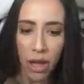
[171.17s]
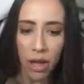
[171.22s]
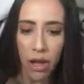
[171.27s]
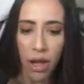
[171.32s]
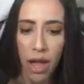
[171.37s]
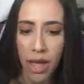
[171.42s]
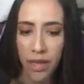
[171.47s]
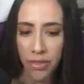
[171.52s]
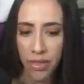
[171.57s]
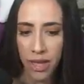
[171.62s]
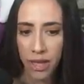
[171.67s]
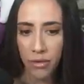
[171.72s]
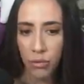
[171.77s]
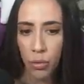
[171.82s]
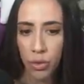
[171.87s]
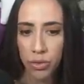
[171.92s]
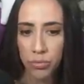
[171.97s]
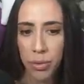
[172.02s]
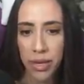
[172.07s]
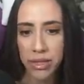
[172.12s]
And then
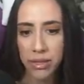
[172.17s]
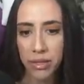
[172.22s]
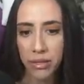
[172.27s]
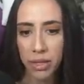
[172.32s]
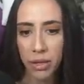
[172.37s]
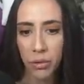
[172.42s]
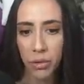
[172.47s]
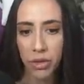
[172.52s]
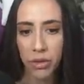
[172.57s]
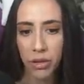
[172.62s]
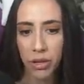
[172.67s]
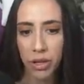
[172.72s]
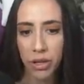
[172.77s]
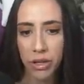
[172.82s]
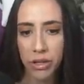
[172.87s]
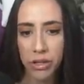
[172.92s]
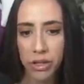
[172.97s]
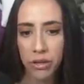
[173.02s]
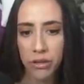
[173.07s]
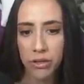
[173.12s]
what they're going to
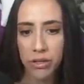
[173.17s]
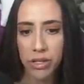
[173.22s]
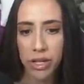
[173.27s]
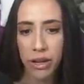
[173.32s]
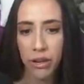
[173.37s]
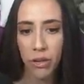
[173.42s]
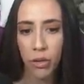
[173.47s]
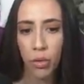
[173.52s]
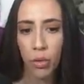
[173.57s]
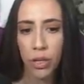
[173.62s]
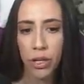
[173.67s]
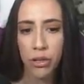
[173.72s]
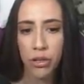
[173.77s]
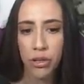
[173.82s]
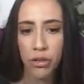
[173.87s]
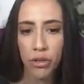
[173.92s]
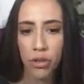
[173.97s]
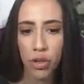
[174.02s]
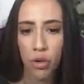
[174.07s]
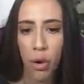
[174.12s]
do is they are going
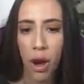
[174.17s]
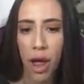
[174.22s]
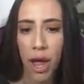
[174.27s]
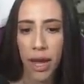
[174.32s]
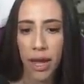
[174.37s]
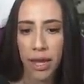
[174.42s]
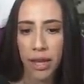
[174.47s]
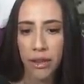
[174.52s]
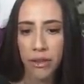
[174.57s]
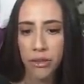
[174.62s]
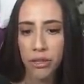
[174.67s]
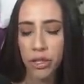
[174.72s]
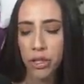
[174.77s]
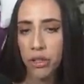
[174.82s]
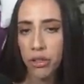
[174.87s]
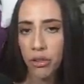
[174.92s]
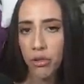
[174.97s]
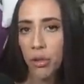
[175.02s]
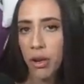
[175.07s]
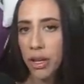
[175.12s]
to try
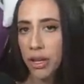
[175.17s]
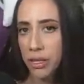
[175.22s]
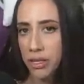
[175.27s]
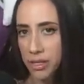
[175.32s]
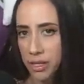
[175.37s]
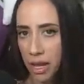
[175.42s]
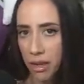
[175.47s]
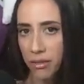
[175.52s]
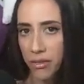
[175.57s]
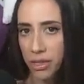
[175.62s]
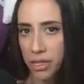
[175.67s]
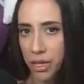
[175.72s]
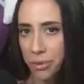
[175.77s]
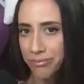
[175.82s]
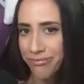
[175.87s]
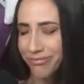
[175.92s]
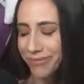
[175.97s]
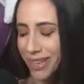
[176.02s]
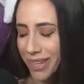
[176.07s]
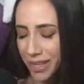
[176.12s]
to salvage it.
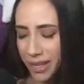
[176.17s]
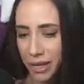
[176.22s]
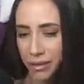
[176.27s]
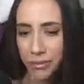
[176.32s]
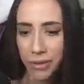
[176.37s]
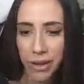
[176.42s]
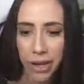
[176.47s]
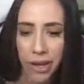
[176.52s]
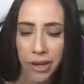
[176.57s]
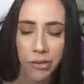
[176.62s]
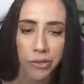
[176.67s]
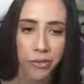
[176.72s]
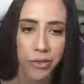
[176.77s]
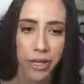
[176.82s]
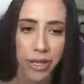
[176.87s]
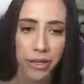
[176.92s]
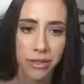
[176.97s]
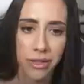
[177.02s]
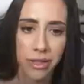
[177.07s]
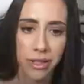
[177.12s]
Again, I don't
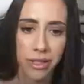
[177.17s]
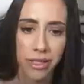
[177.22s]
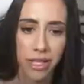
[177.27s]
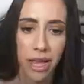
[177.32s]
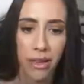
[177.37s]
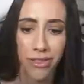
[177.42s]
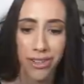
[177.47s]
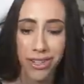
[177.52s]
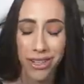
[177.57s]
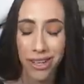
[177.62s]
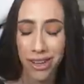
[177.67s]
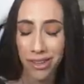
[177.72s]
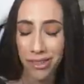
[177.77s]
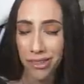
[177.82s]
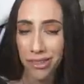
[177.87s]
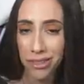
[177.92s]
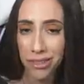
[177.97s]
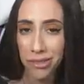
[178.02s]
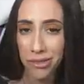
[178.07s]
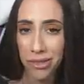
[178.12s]
think it's going to salvage. And I
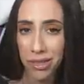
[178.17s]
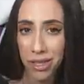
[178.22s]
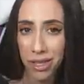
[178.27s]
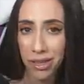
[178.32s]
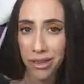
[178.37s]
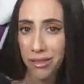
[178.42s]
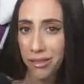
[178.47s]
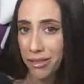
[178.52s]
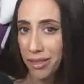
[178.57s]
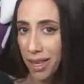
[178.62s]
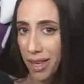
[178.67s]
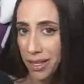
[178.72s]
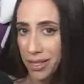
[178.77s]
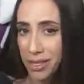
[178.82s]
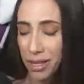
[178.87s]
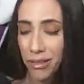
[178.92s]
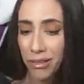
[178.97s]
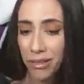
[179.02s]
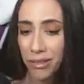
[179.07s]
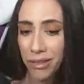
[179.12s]
also think that
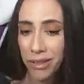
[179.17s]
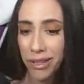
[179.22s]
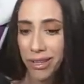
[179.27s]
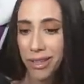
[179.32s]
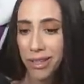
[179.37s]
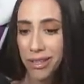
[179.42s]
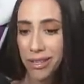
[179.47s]
Terra Luna is